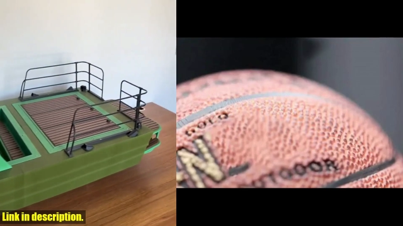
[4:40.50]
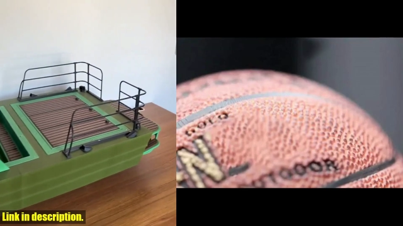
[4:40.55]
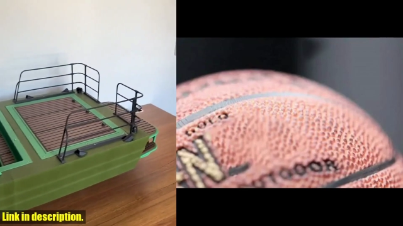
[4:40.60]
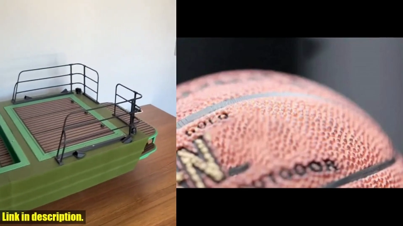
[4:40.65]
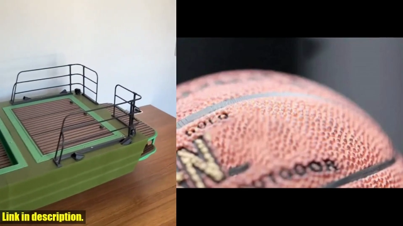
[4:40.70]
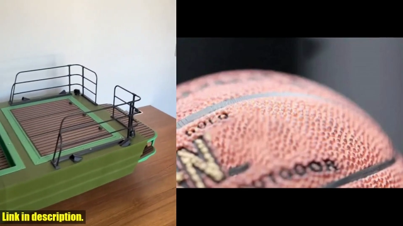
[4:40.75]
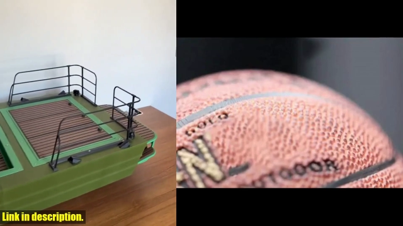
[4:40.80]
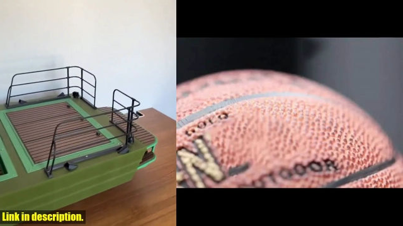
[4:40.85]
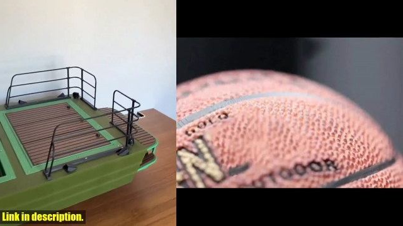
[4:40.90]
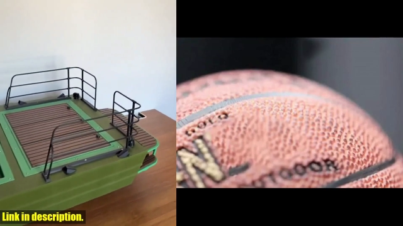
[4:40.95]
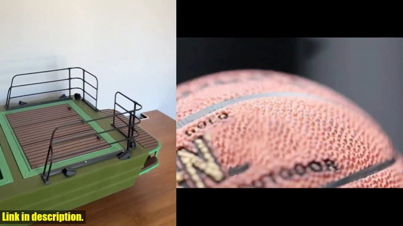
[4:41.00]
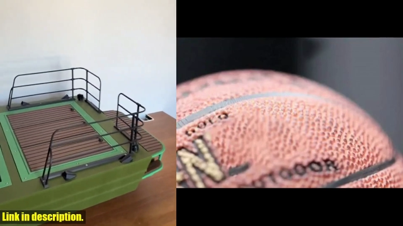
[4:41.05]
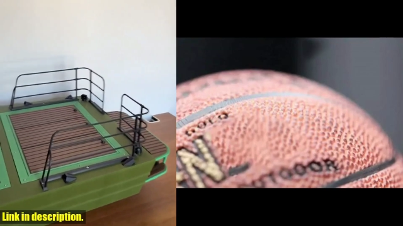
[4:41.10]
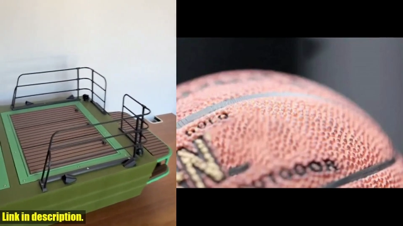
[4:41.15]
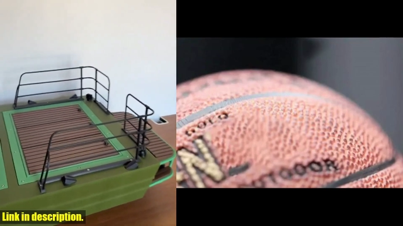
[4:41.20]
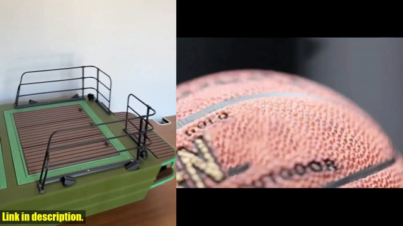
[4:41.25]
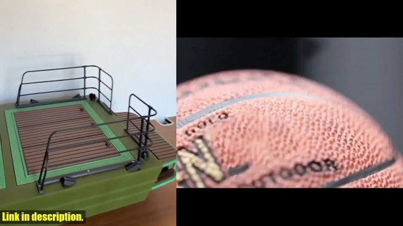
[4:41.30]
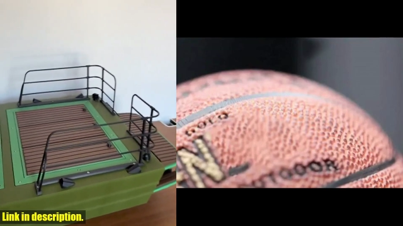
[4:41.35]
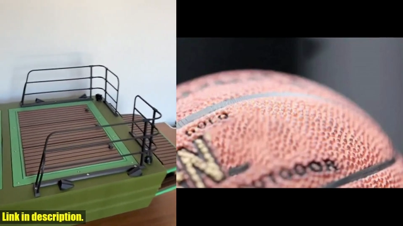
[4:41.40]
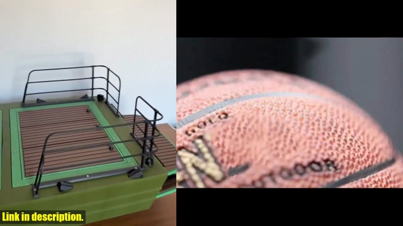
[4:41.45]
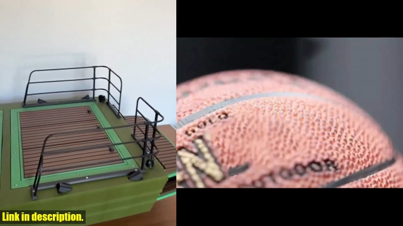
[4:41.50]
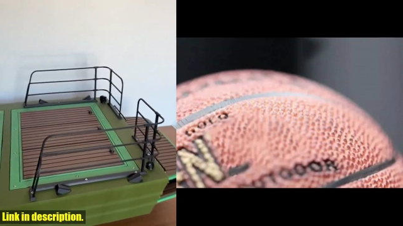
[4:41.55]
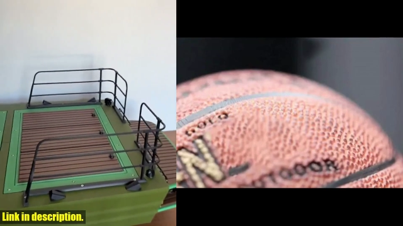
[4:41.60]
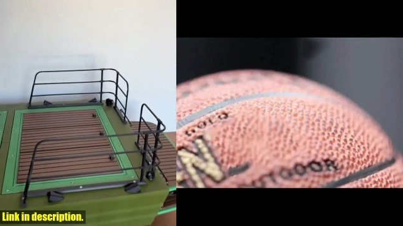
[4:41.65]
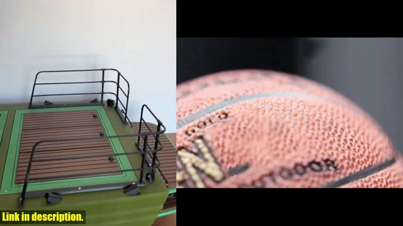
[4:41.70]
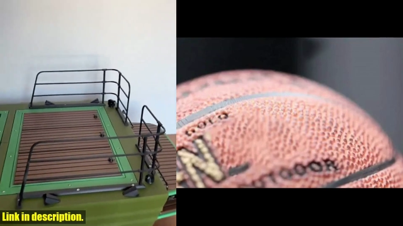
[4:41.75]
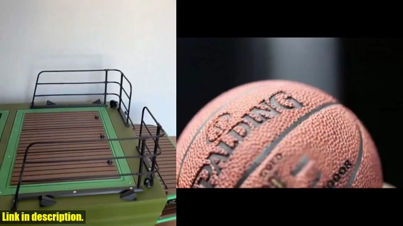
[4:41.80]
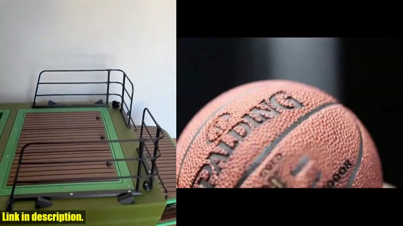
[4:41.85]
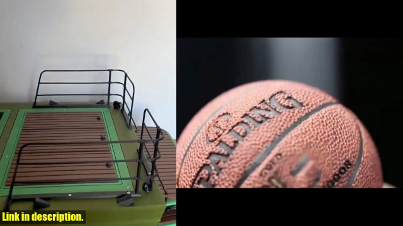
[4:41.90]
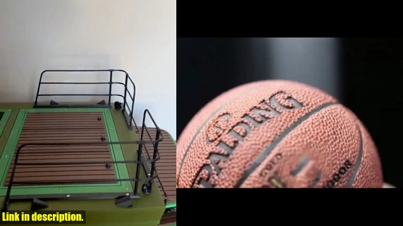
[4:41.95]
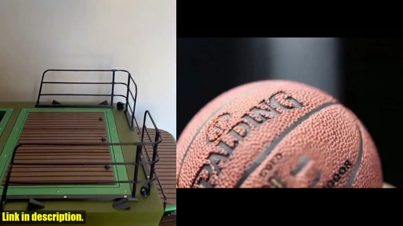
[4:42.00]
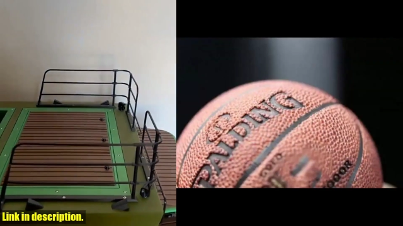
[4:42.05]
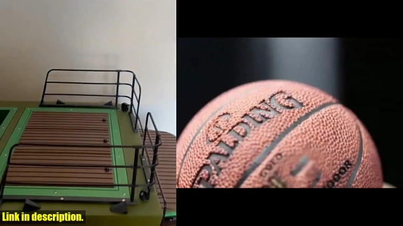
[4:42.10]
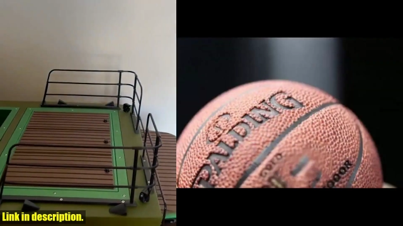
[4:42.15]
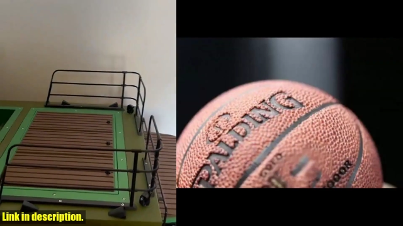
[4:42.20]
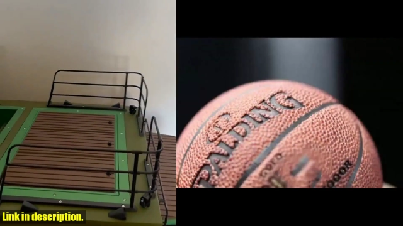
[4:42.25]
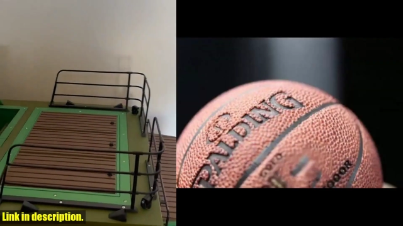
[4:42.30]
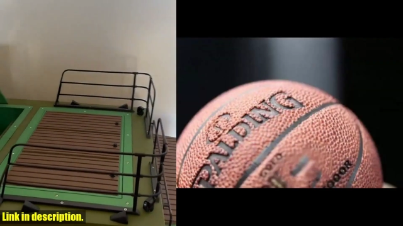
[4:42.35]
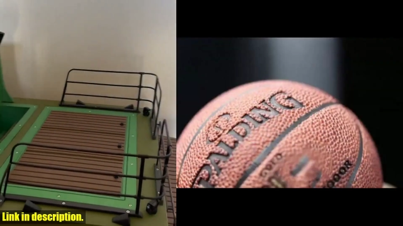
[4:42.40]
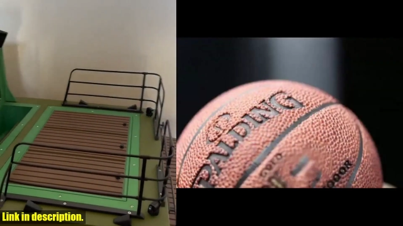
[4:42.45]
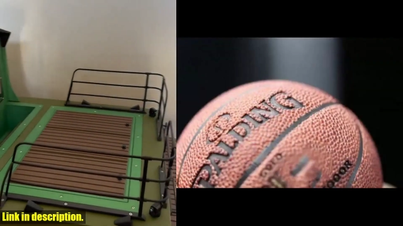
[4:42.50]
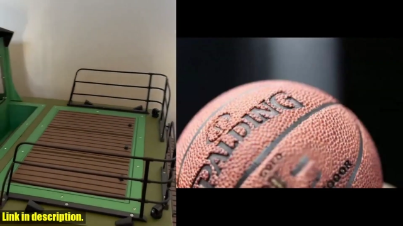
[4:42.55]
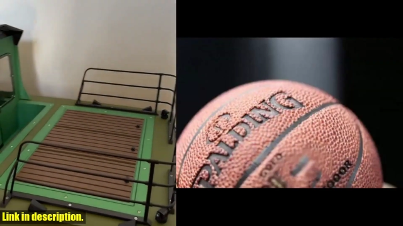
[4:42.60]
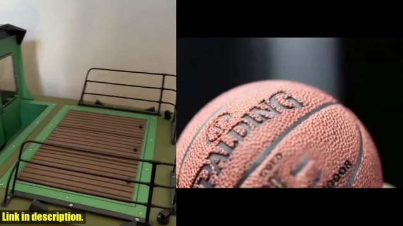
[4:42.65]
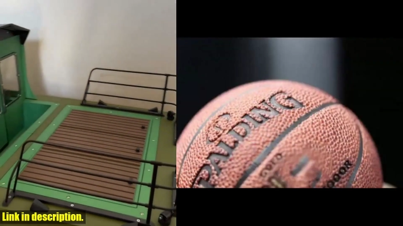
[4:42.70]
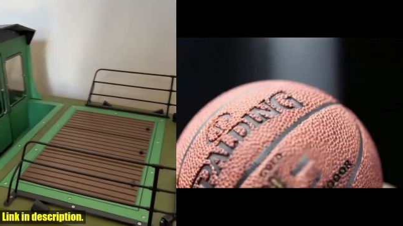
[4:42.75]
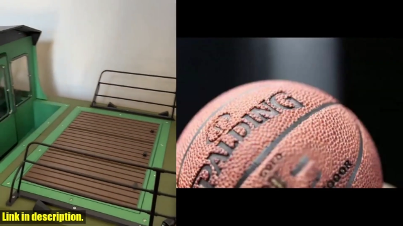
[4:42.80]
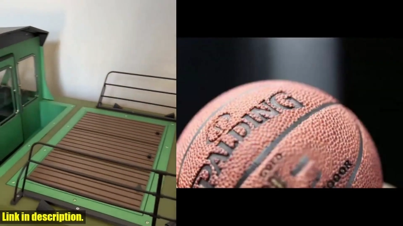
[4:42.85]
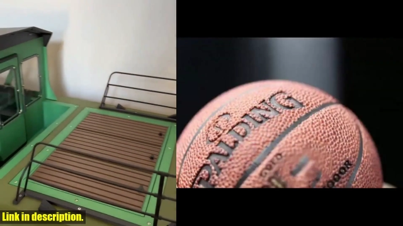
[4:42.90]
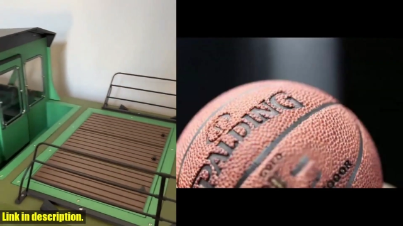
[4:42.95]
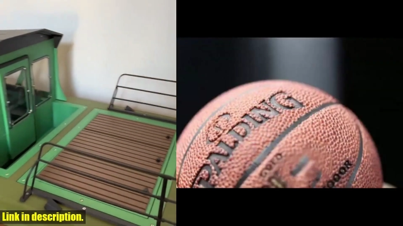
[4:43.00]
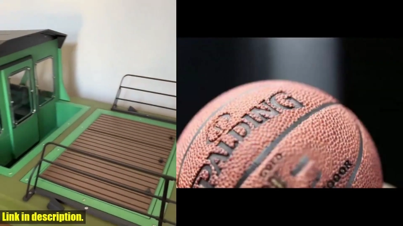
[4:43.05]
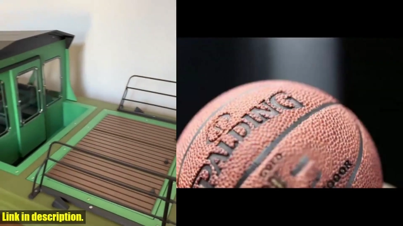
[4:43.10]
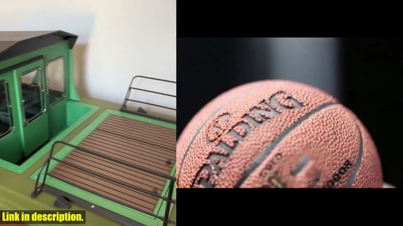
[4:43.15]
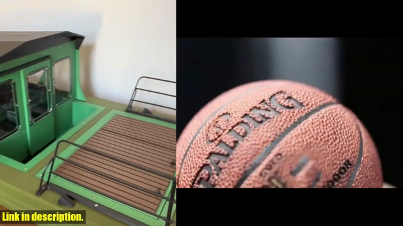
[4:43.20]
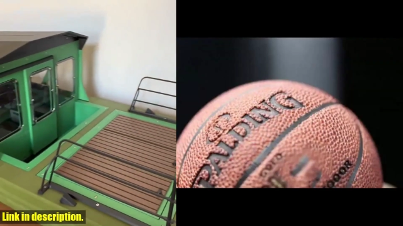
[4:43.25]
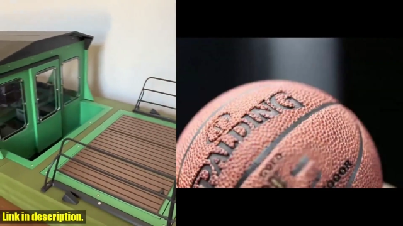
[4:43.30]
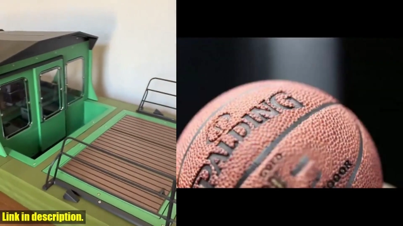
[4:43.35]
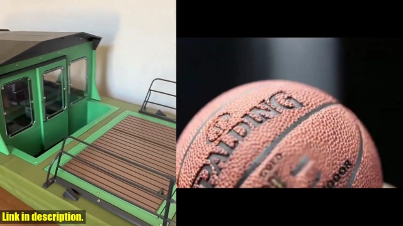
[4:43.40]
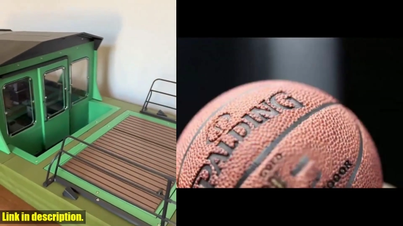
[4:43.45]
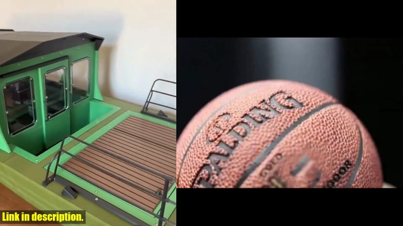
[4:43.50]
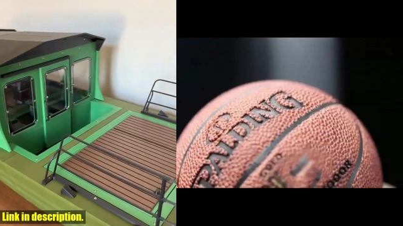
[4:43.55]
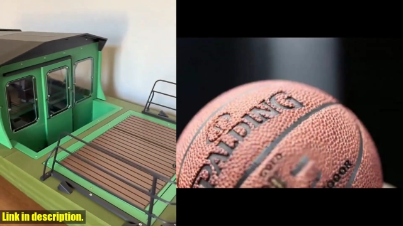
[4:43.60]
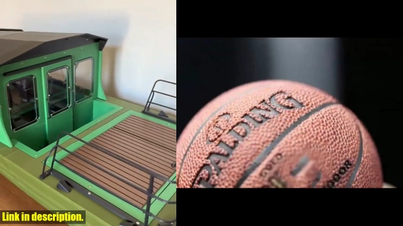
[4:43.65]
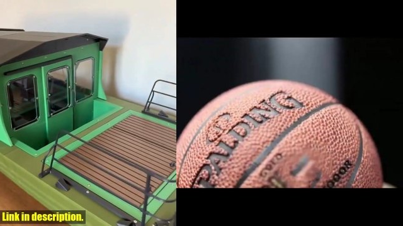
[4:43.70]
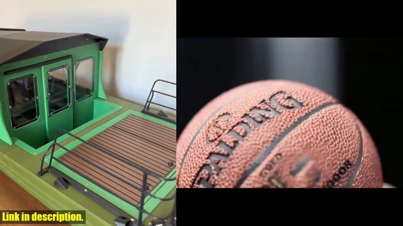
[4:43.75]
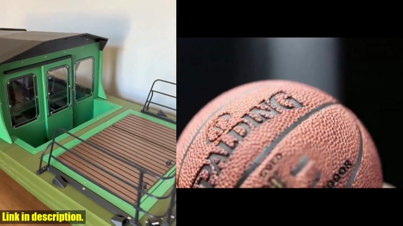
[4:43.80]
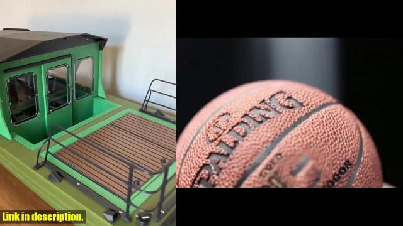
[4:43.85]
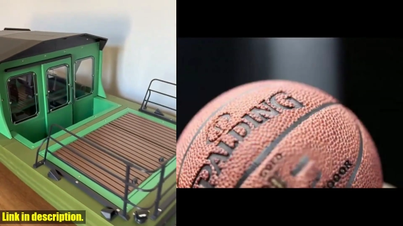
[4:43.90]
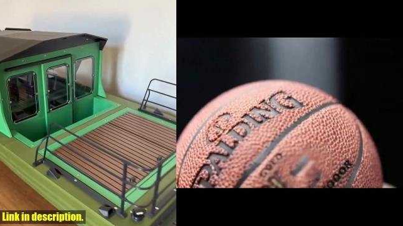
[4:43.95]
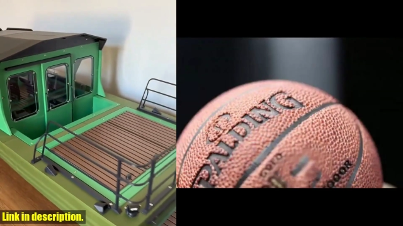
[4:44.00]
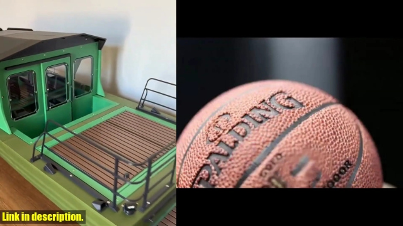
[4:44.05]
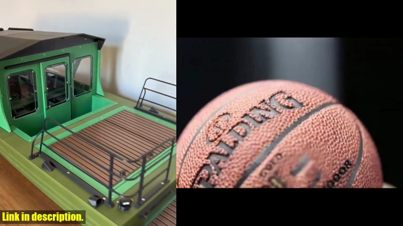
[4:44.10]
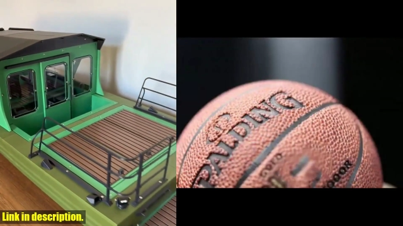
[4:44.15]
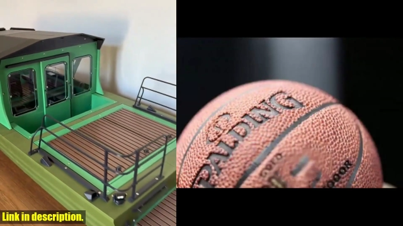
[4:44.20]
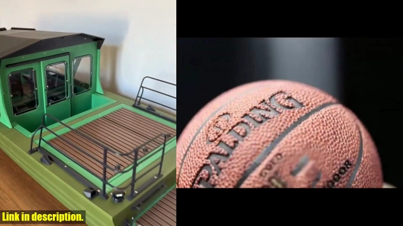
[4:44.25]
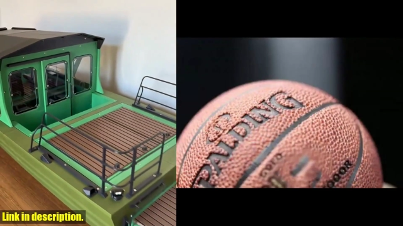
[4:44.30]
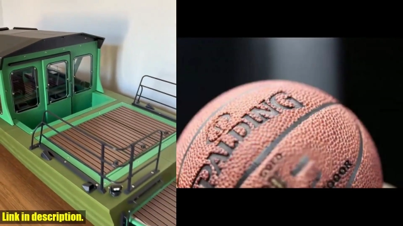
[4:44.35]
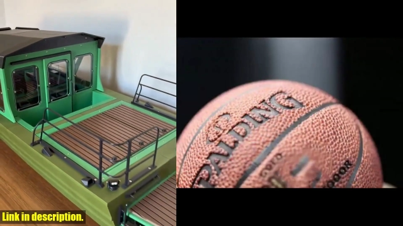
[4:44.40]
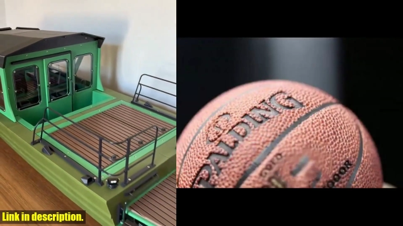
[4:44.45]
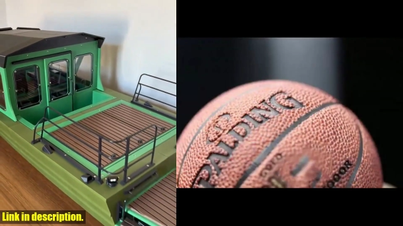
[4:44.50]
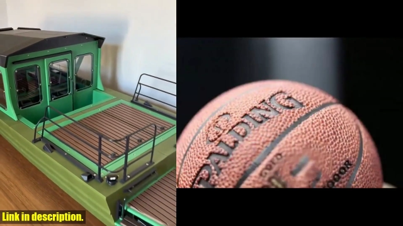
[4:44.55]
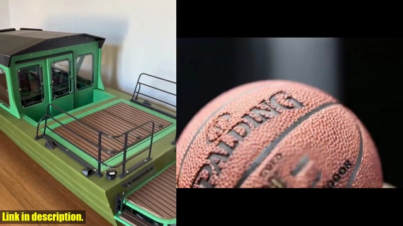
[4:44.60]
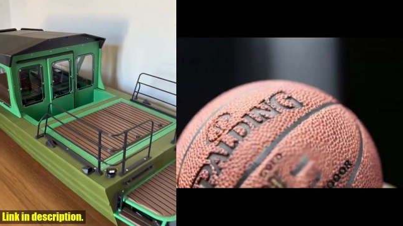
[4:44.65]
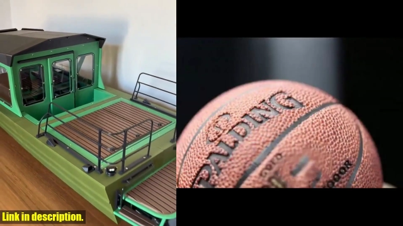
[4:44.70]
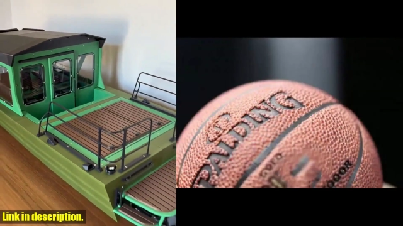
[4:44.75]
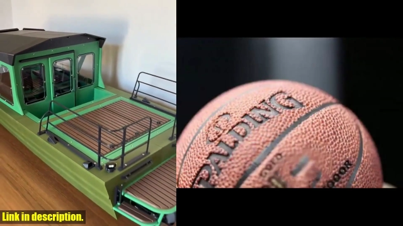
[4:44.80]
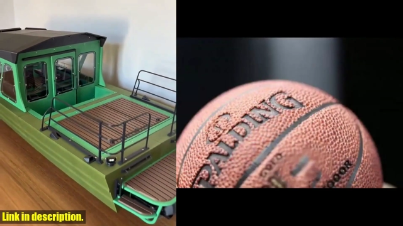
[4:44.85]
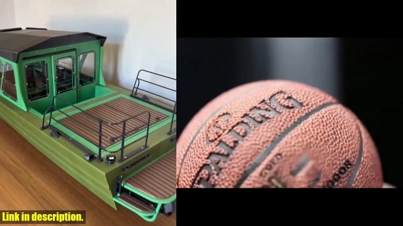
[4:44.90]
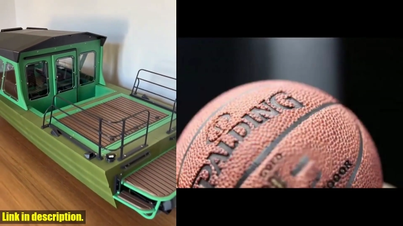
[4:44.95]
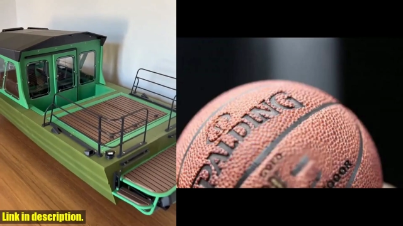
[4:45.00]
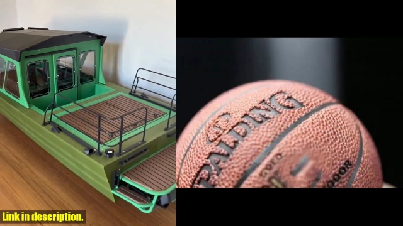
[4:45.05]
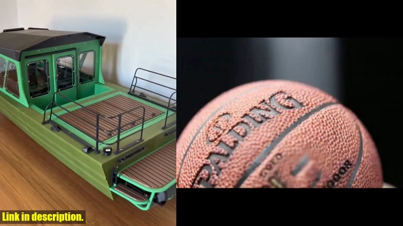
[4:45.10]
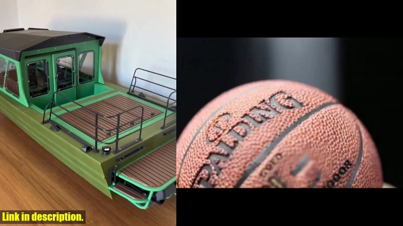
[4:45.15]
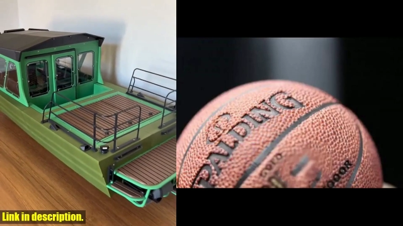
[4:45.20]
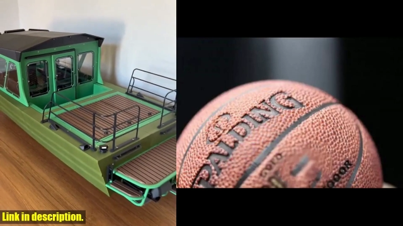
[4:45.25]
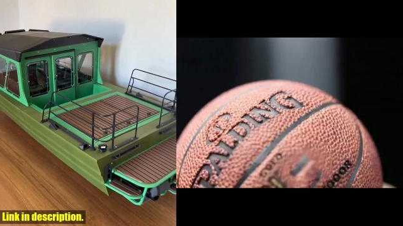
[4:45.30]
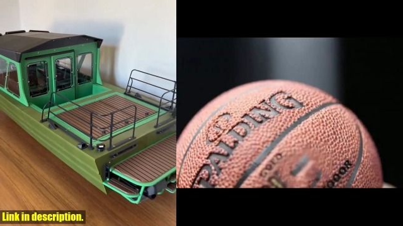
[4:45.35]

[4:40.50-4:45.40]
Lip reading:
Nobody's mouth can be seen.